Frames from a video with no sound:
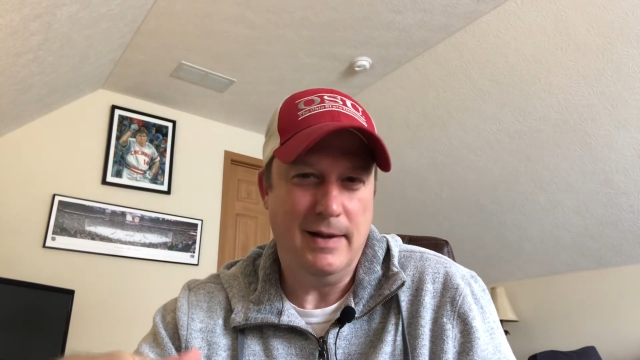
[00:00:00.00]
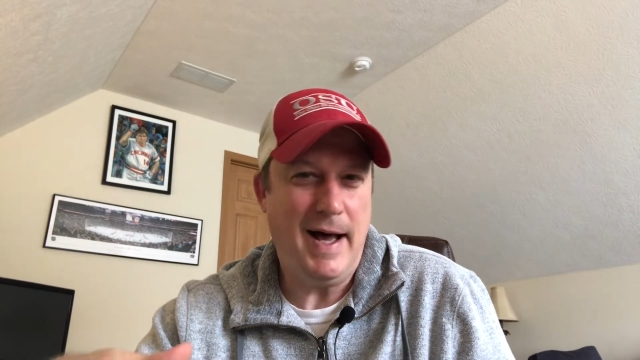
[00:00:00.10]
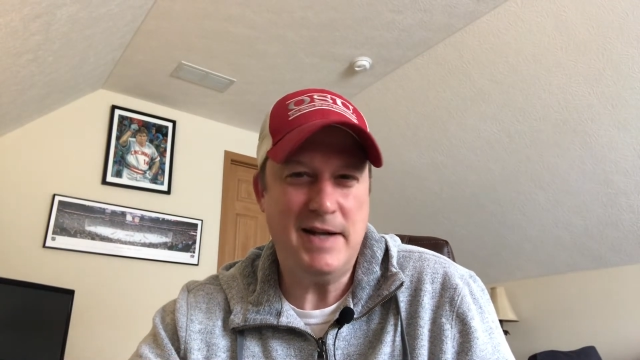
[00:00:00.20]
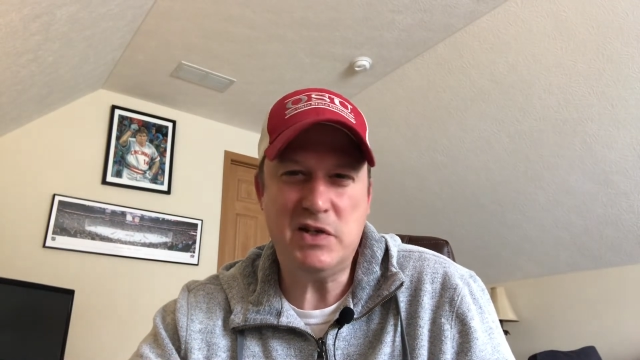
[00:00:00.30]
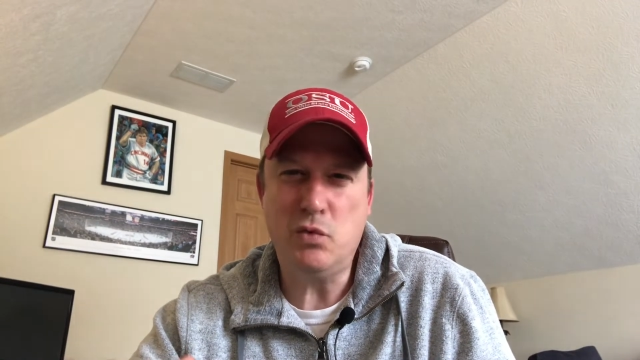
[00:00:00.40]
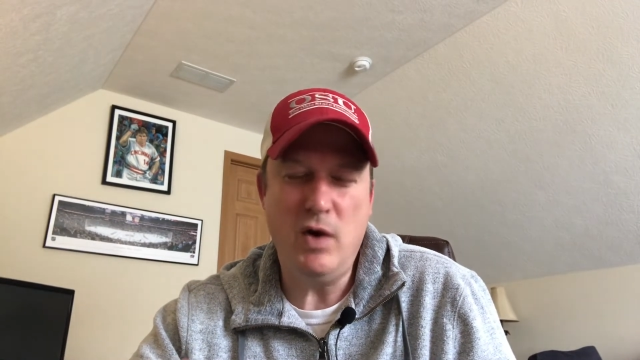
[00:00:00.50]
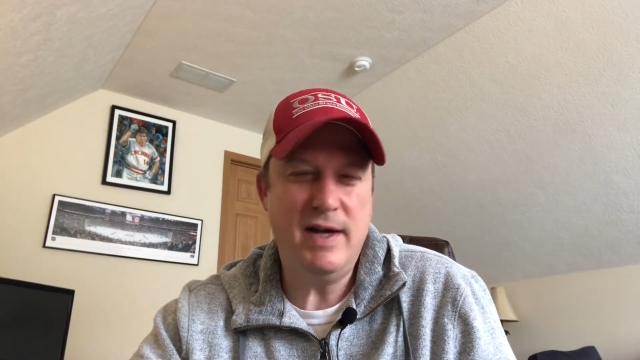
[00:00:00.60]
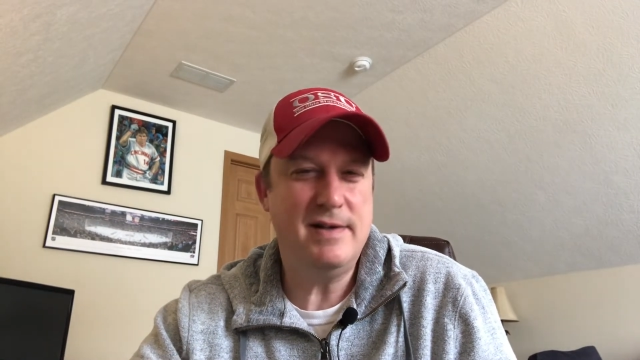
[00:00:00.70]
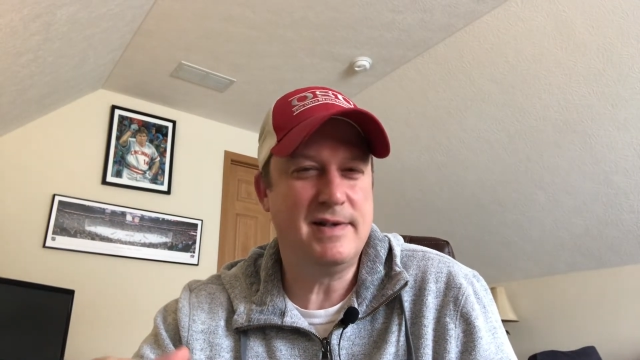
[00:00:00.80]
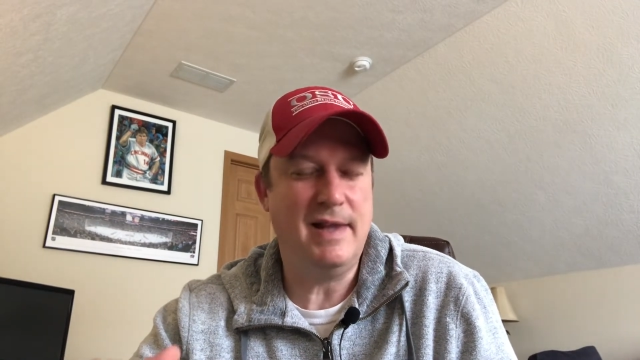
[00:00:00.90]
A lot of
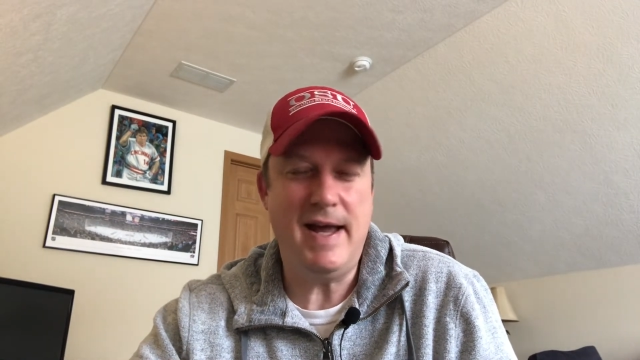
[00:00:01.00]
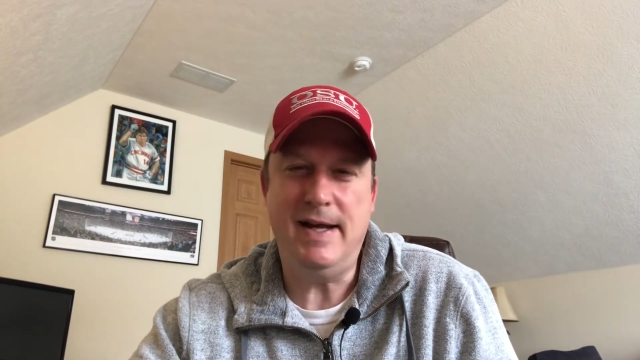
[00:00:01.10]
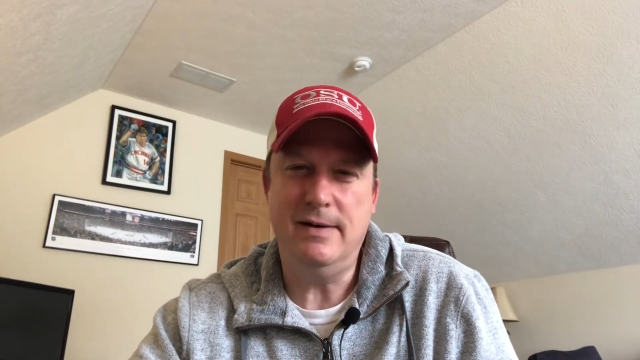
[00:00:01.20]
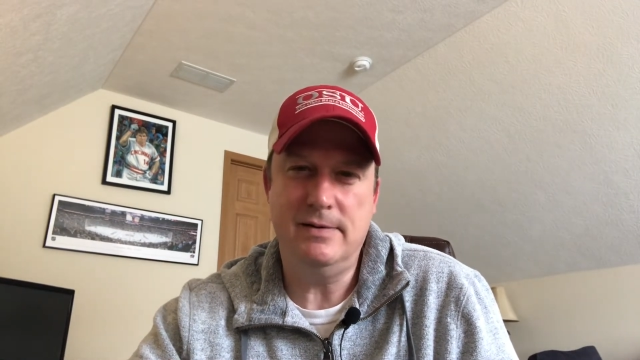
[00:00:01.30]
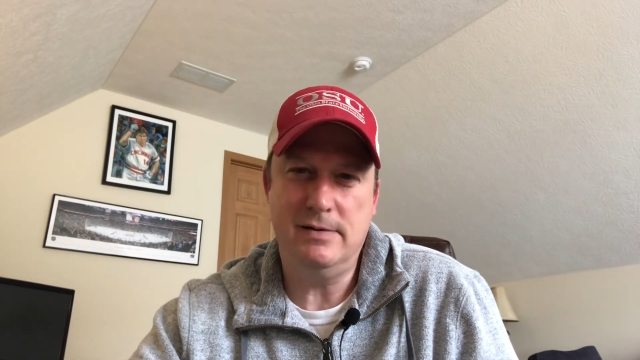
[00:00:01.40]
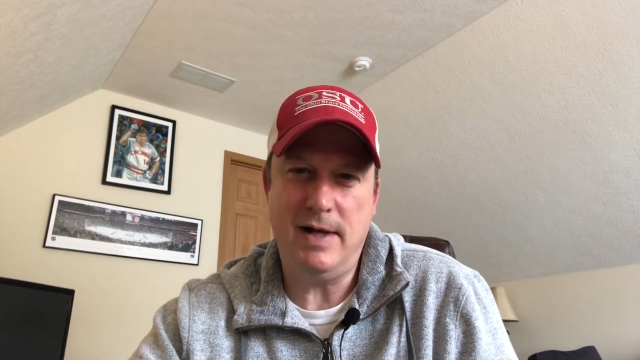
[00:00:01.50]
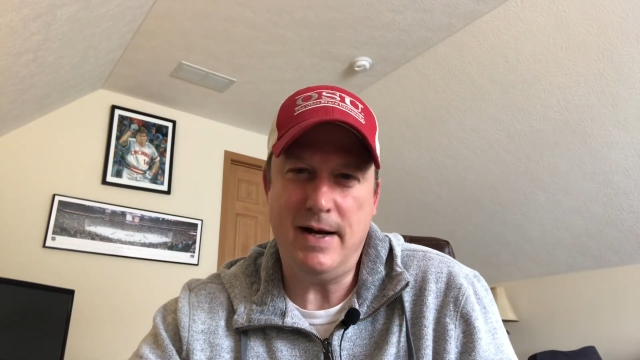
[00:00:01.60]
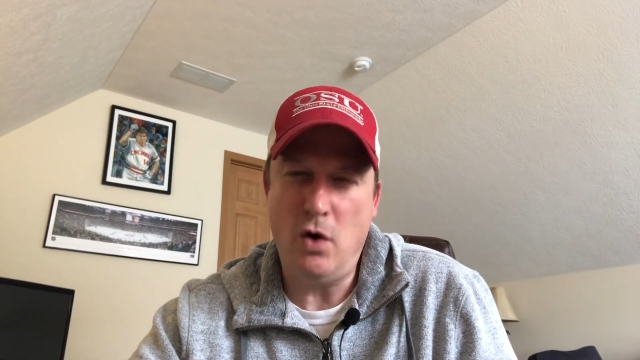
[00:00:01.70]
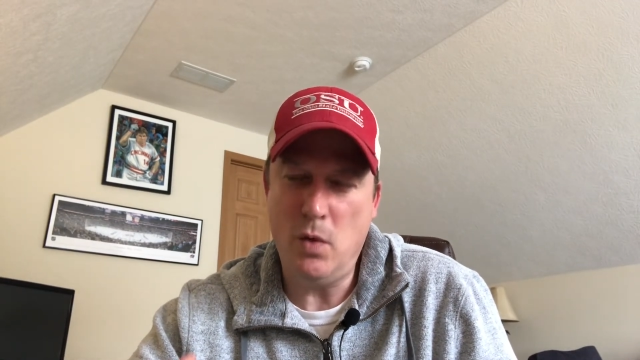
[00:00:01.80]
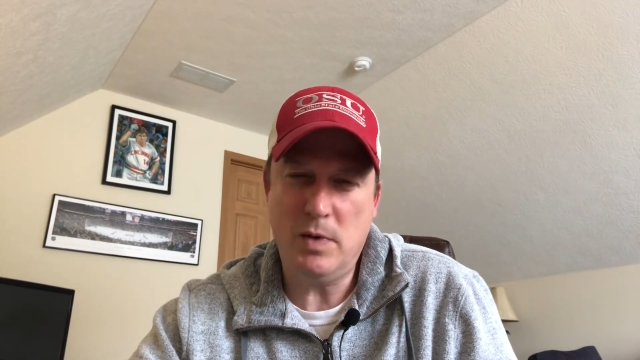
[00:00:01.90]
swings late, a
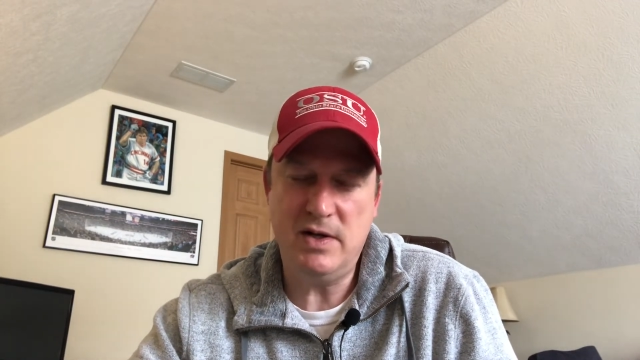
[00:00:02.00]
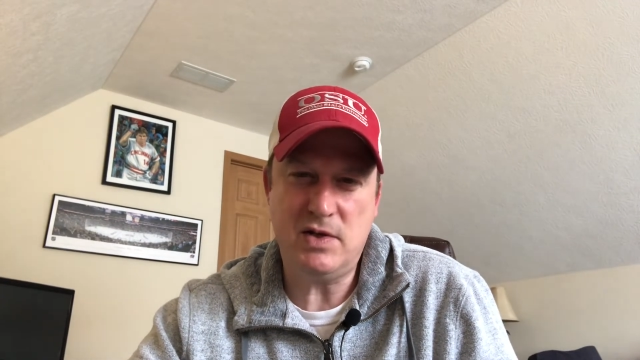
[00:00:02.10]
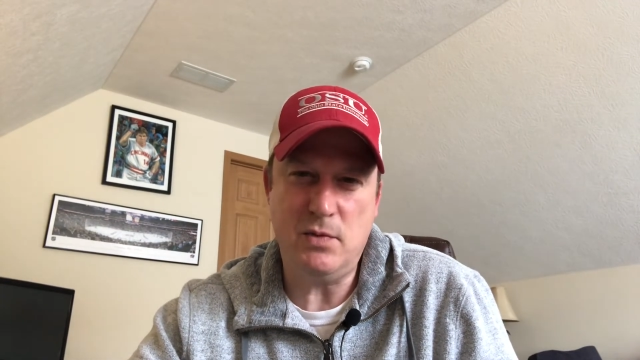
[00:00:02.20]
lot of home run